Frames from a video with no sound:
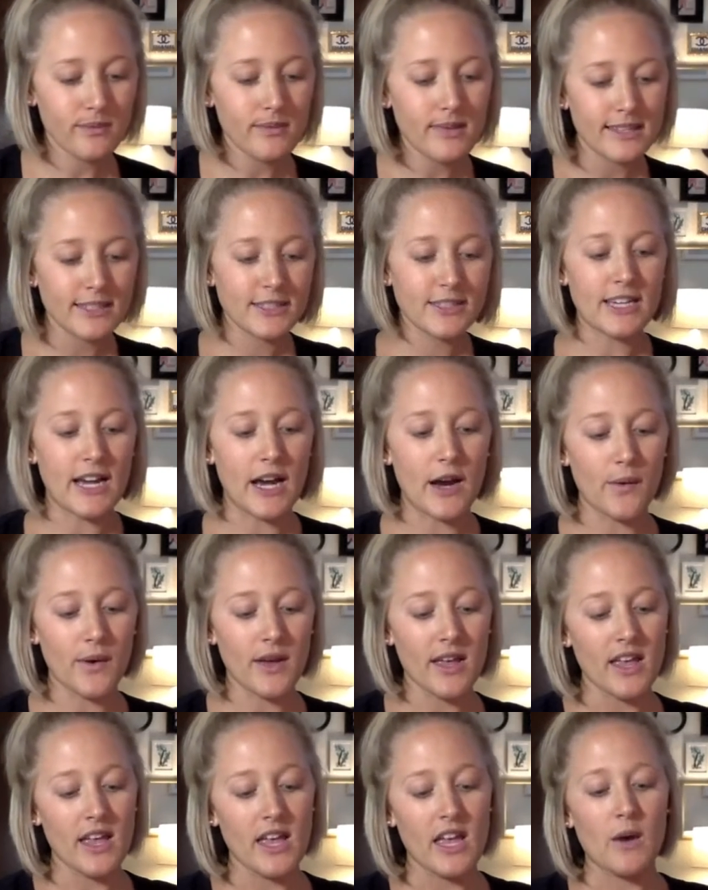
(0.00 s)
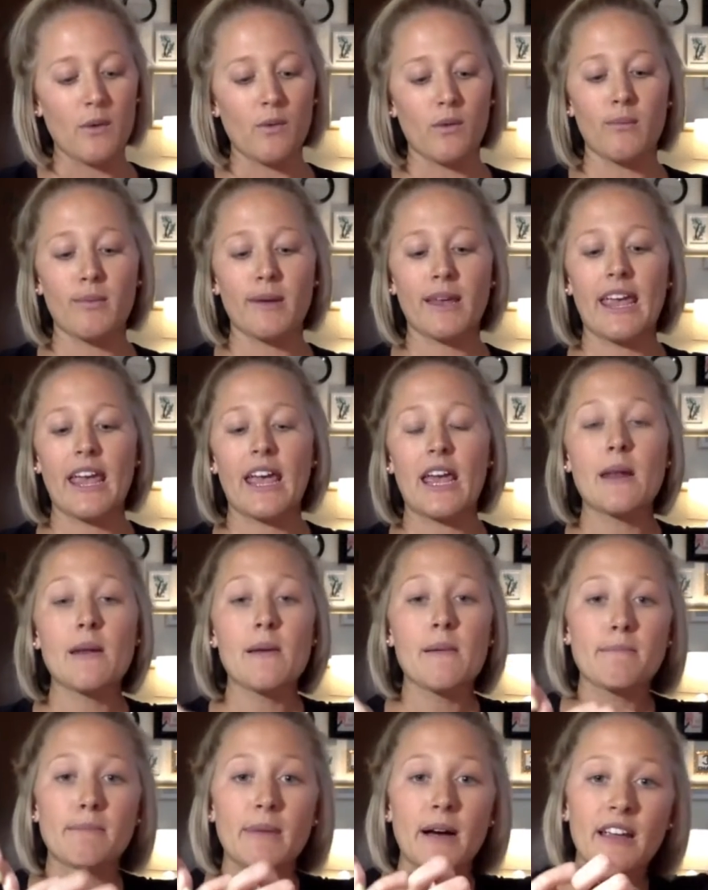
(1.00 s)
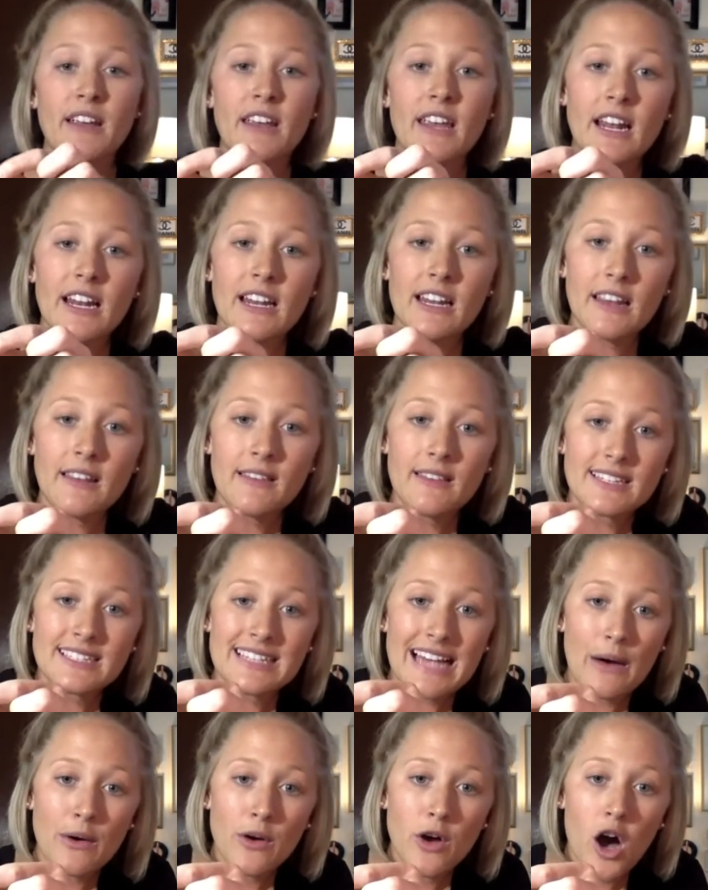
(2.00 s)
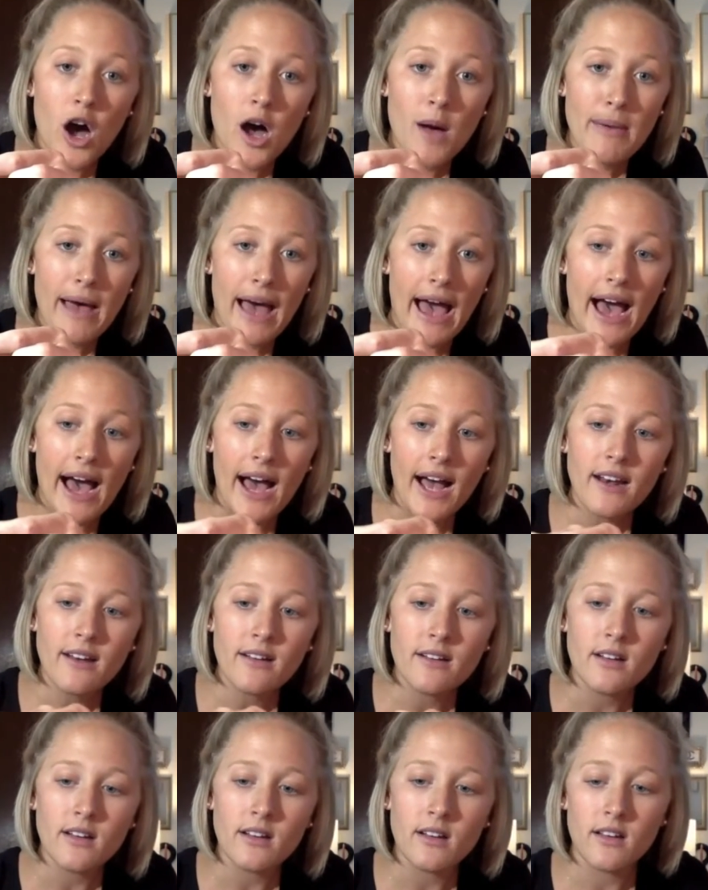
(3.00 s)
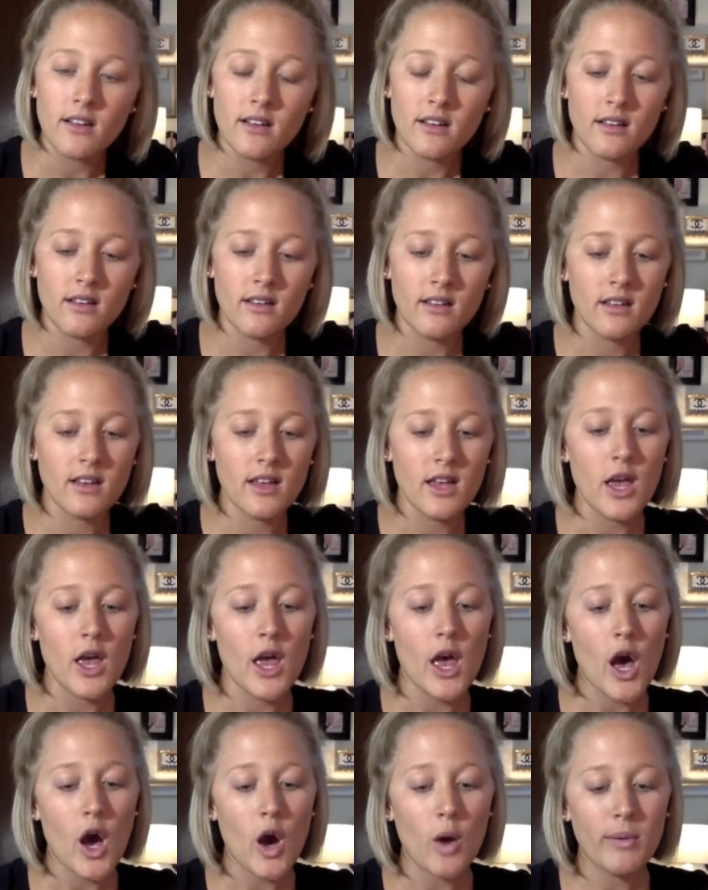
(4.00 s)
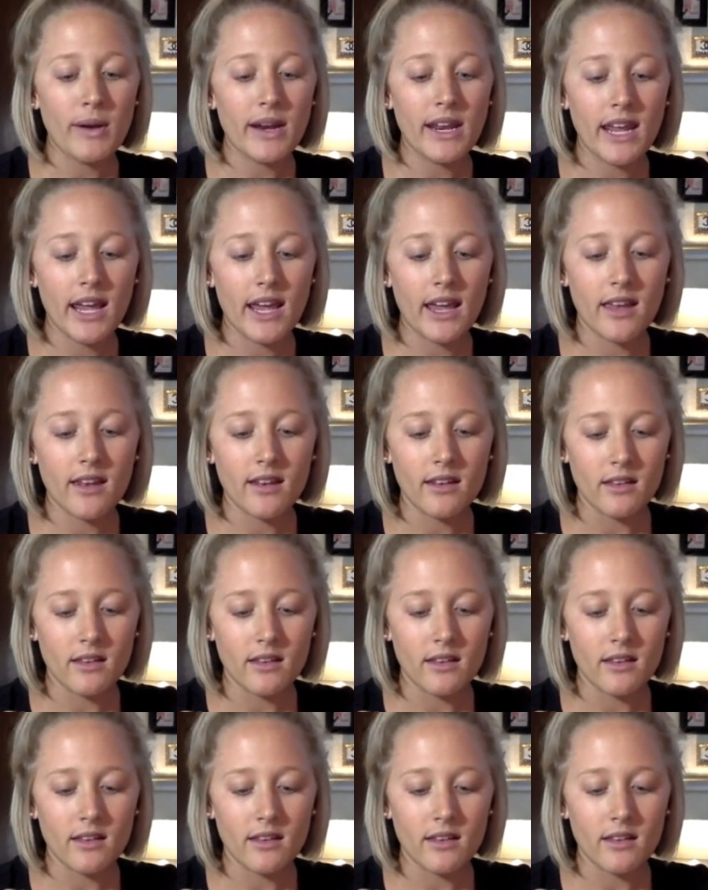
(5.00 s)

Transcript: So we'll begin by getting this alcohol pad, opening it,